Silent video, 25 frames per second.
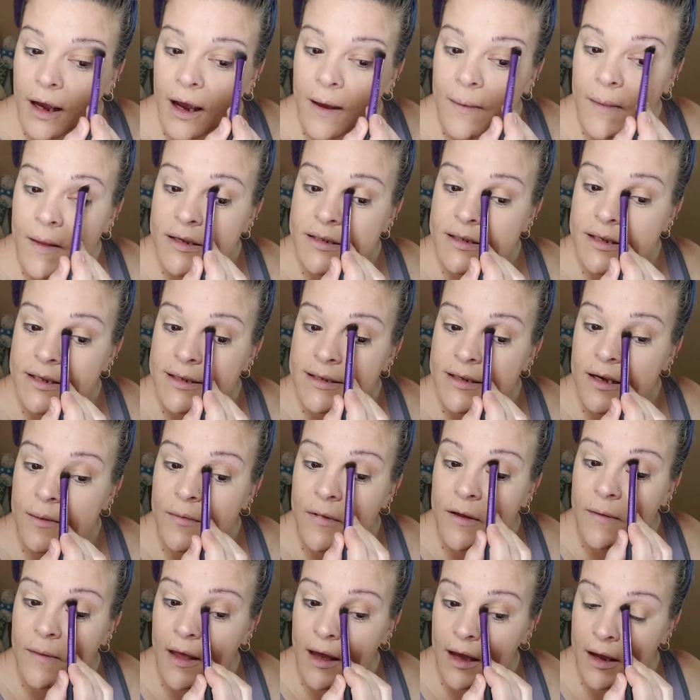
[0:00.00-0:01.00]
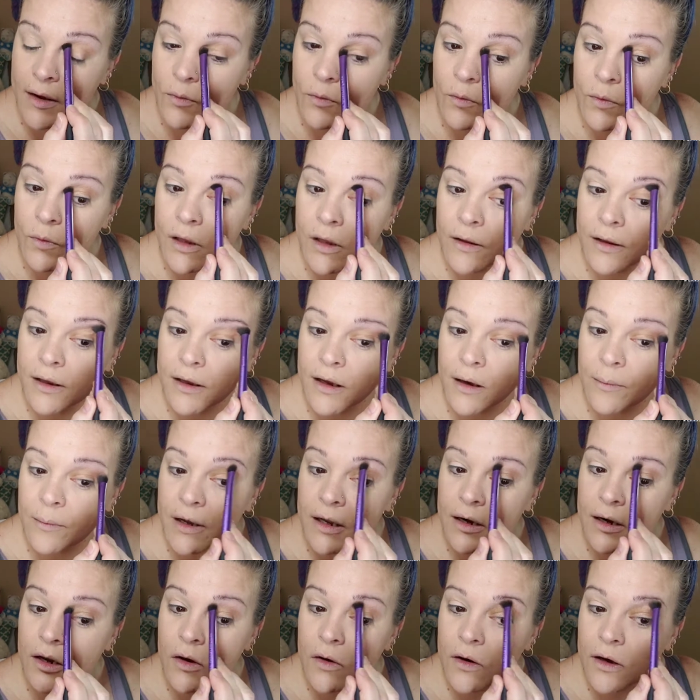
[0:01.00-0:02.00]
And this is something that really, I
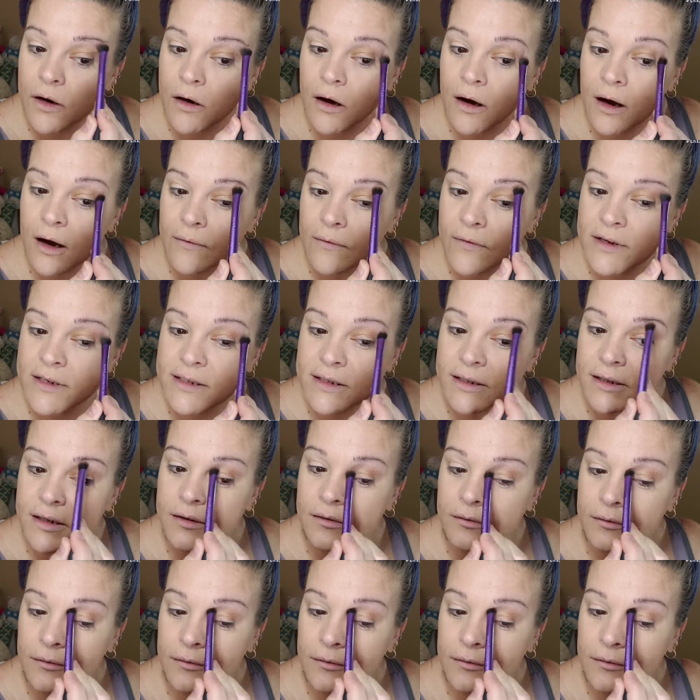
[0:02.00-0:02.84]
mean, you could obviously